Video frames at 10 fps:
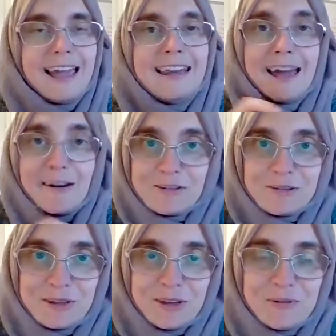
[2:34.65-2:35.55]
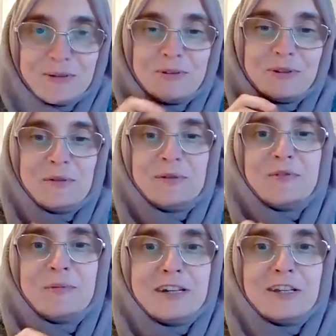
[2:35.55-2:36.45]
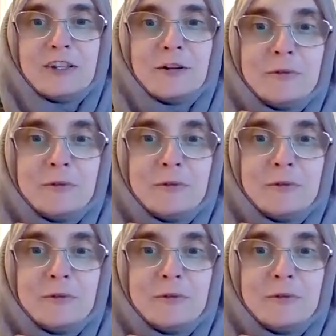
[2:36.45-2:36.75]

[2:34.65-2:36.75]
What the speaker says: And how do we know it? We know it from Aisha,